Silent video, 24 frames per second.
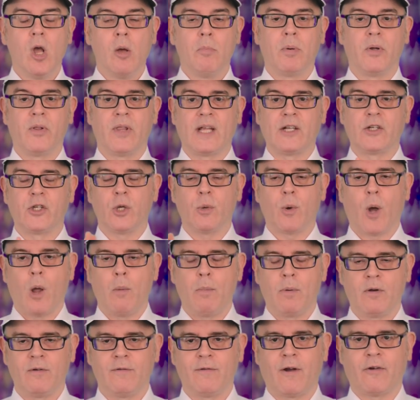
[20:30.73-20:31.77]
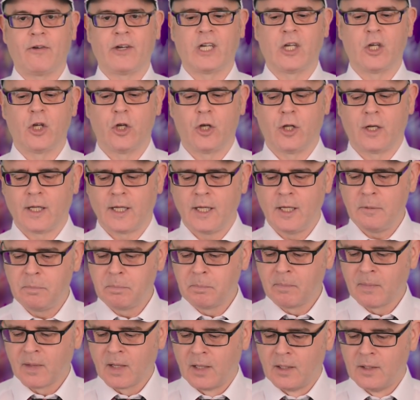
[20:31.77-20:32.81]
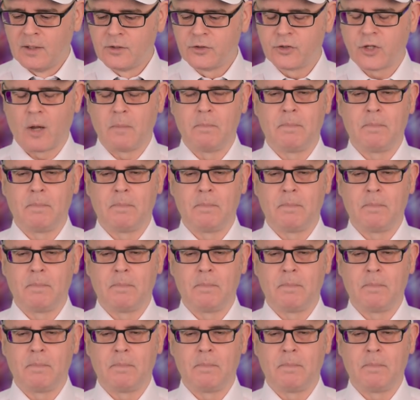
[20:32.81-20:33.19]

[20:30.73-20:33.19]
but they do open very early. So